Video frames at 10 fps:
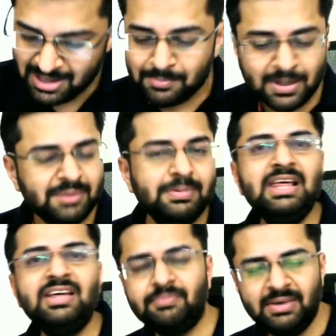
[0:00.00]
But
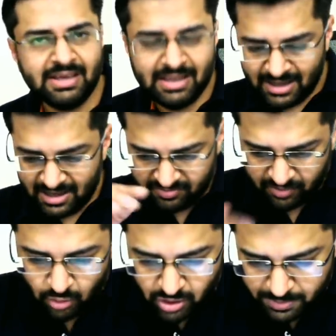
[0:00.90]
believe me, I
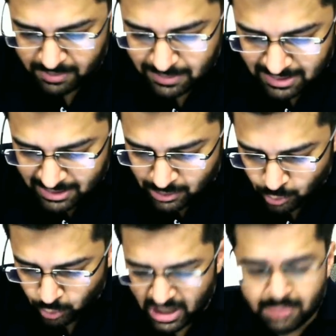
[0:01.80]
found people
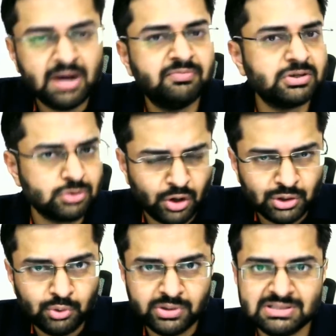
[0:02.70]
who came after slot
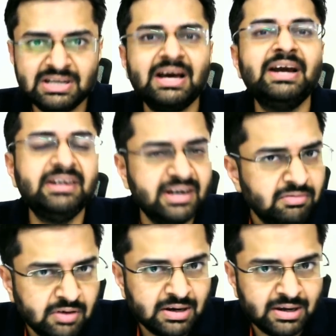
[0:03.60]
2 and said, I did
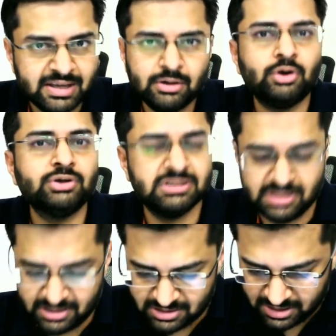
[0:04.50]
well, I crossed the
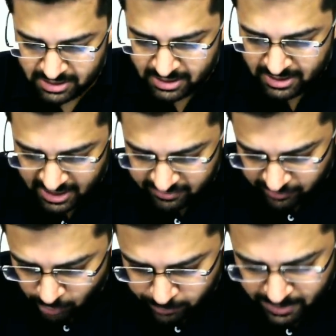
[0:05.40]
60. I
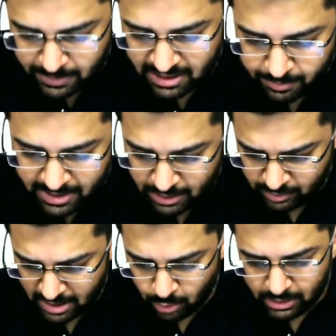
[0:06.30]
found people coming out,
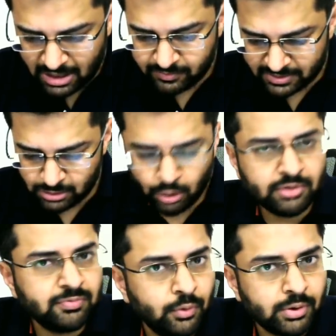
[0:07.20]
out after
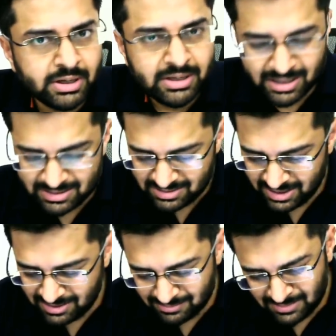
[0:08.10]
slot 4 and
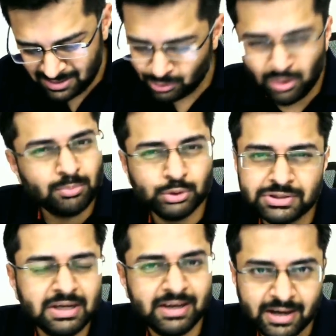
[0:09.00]
saying, Thoda
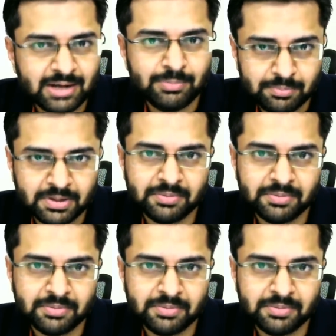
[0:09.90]
mushkil hi hai paper.